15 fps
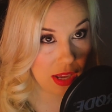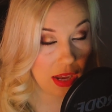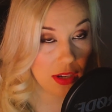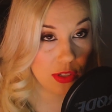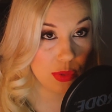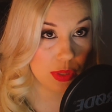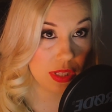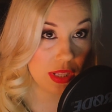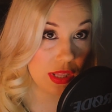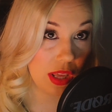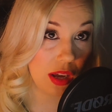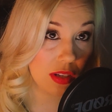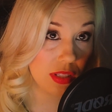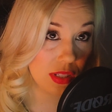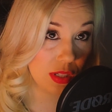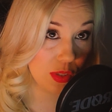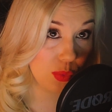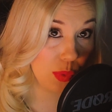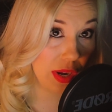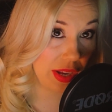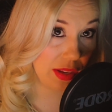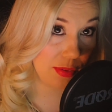actually lost his
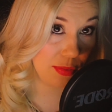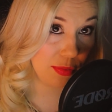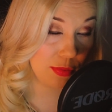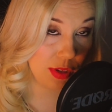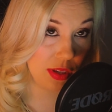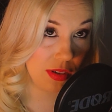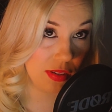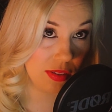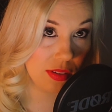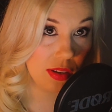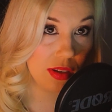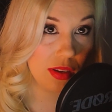wife, and